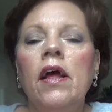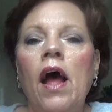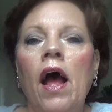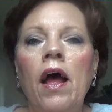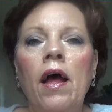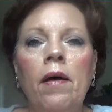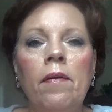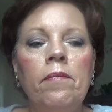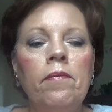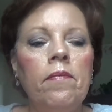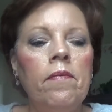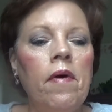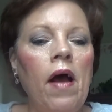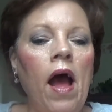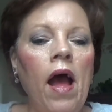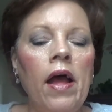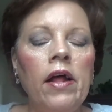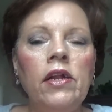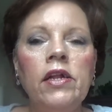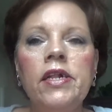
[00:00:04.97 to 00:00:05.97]

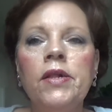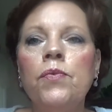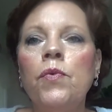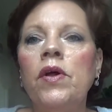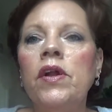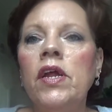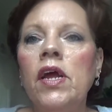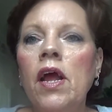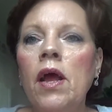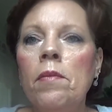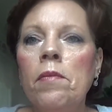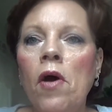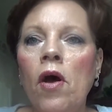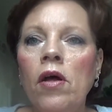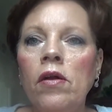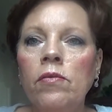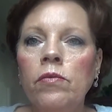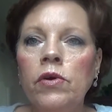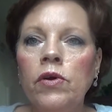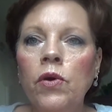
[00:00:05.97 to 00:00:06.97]
I just wanted to come
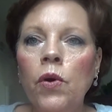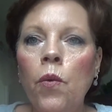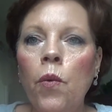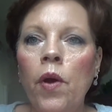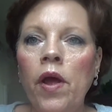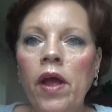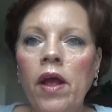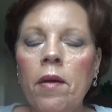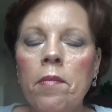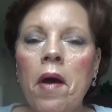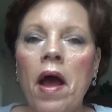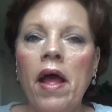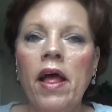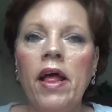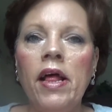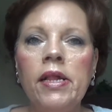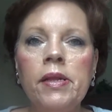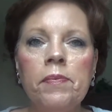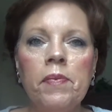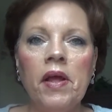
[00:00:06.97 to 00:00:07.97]
on real quick. My
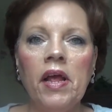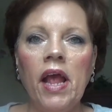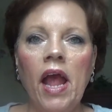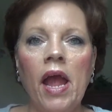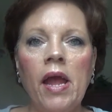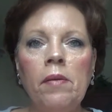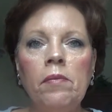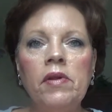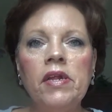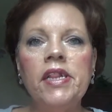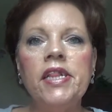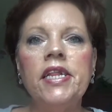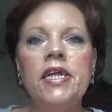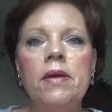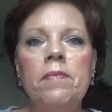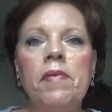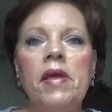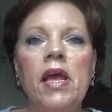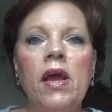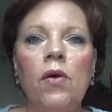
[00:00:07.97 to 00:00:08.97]
husband came to
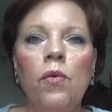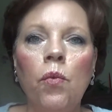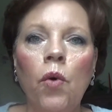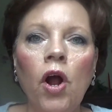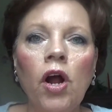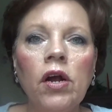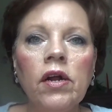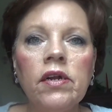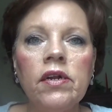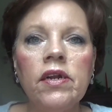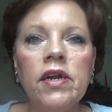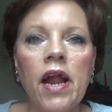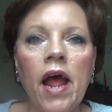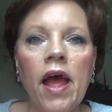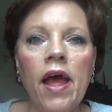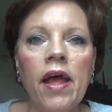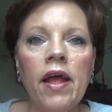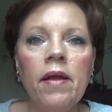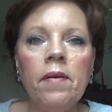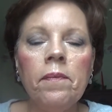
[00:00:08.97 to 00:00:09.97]
see me at work
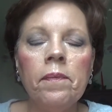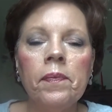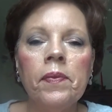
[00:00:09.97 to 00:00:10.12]
today,